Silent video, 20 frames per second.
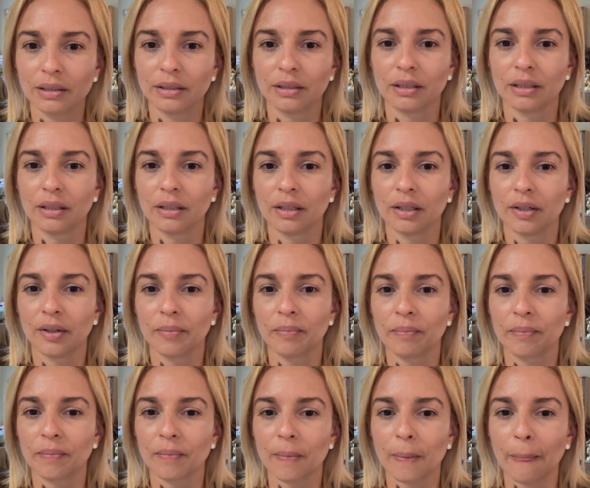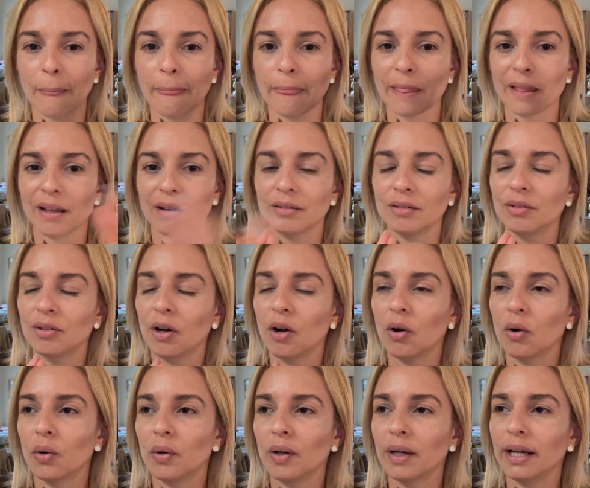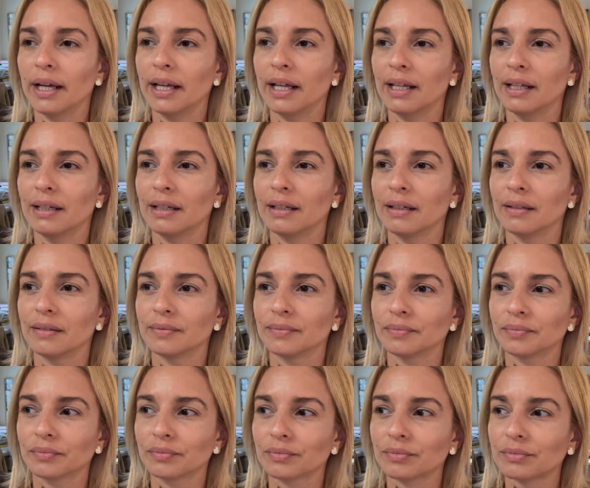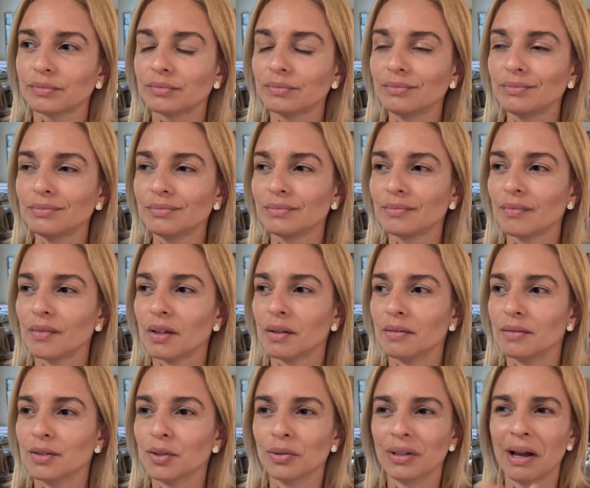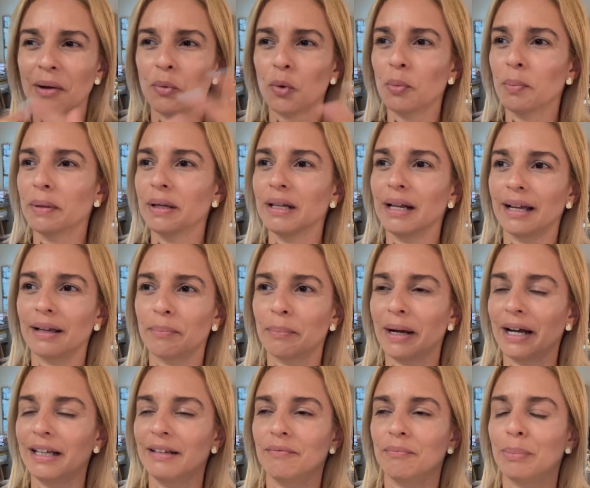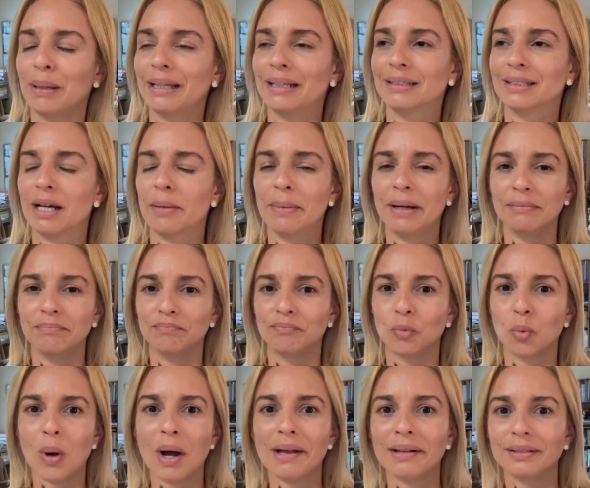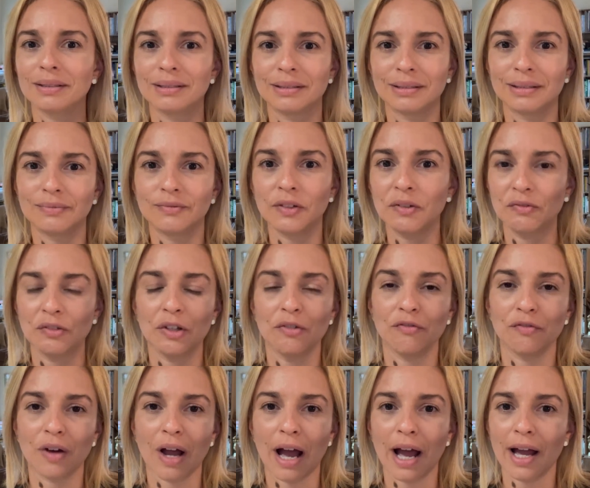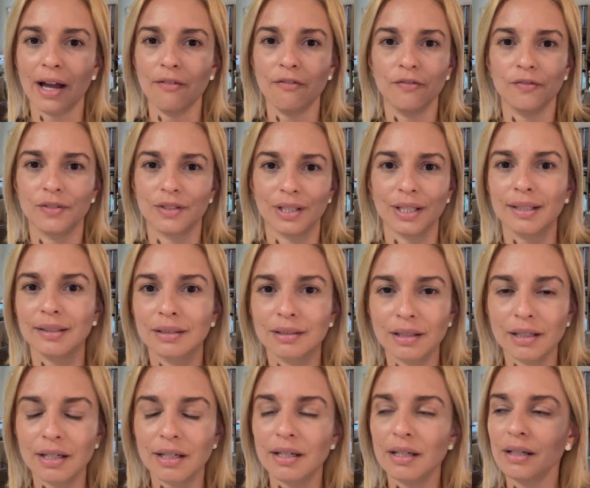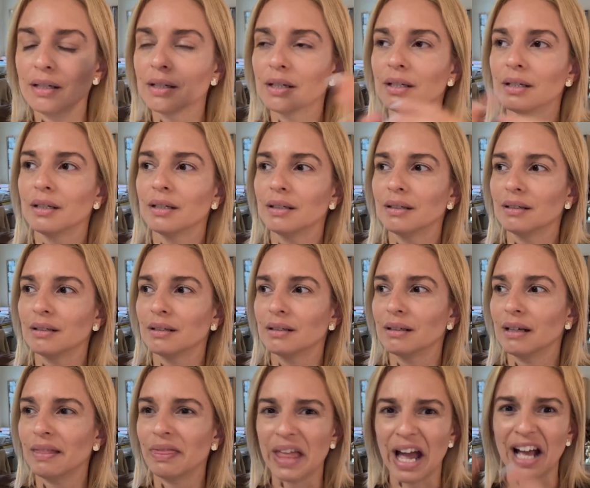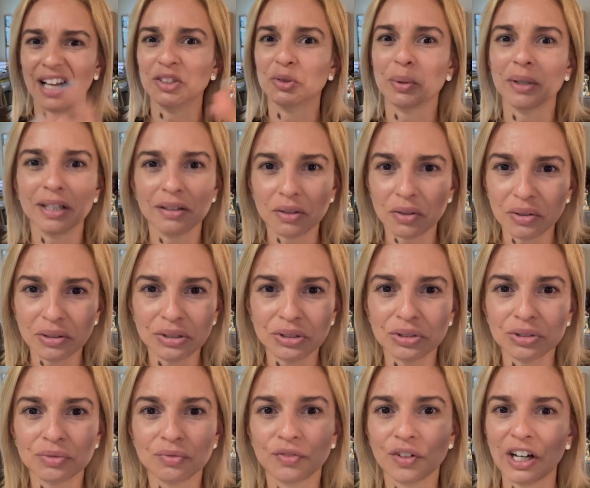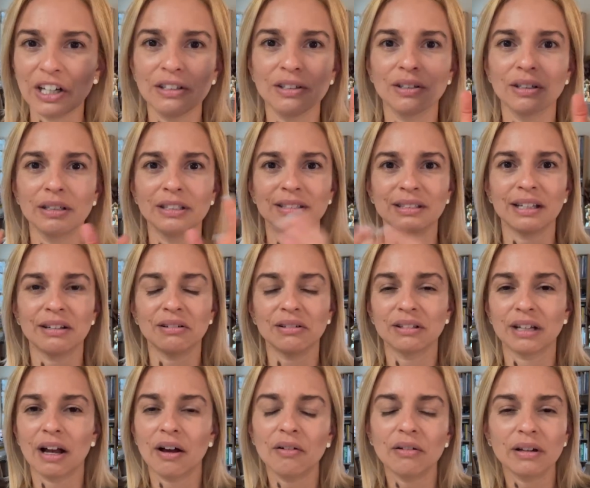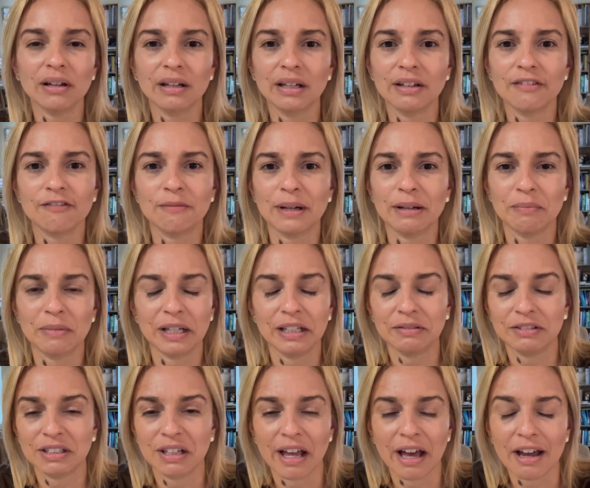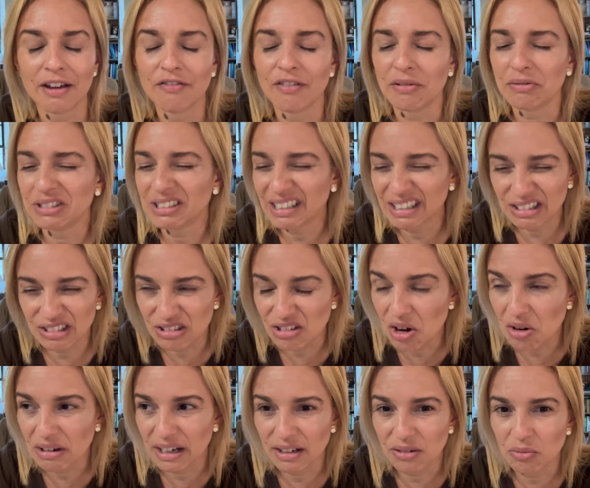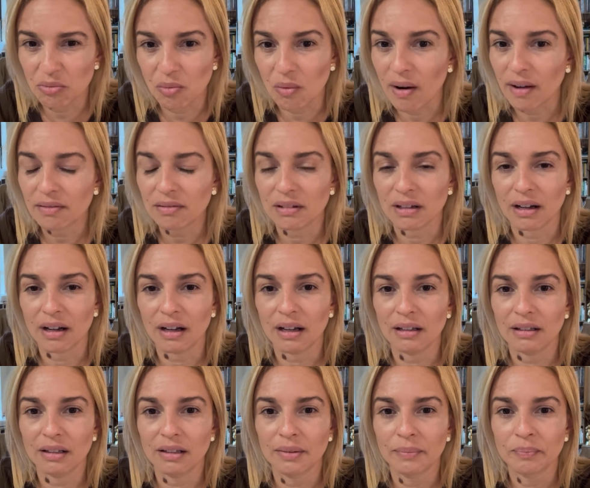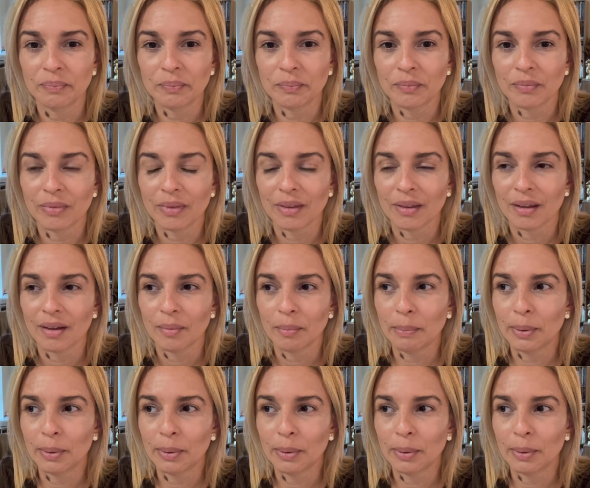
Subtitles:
that will be it. And so that will be like by the time I'm what, 55, 60. That's when I'm going to finally settle down and live my best life. I was like, no, I don't want that.